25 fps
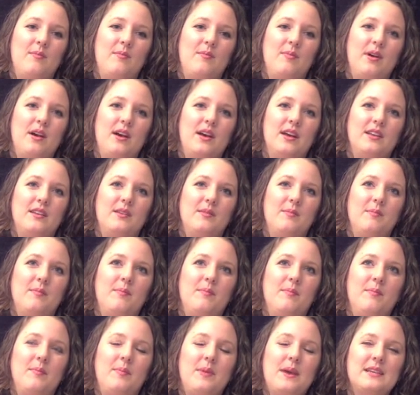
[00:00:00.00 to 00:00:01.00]
But
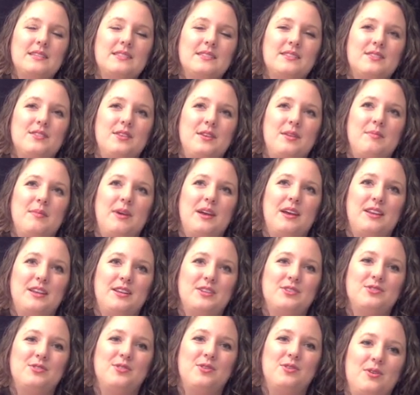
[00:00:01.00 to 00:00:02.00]
basically my
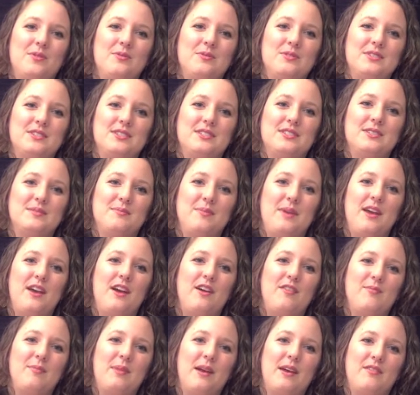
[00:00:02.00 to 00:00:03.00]
initial was just to pay
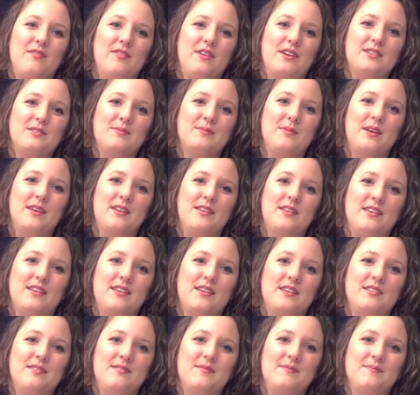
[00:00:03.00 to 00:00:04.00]
off my investment and
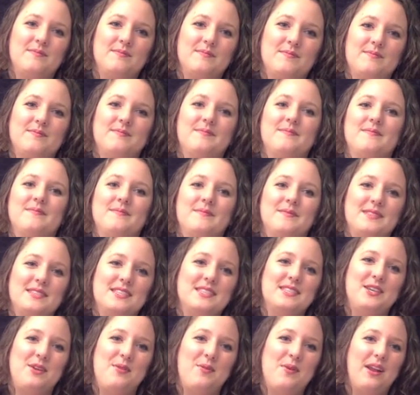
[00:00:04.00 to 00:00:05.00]
then
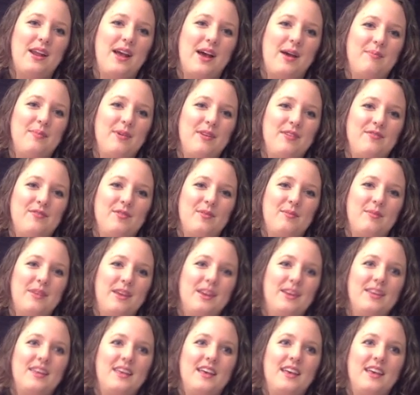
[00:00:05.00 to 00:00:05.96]
see what happened from there.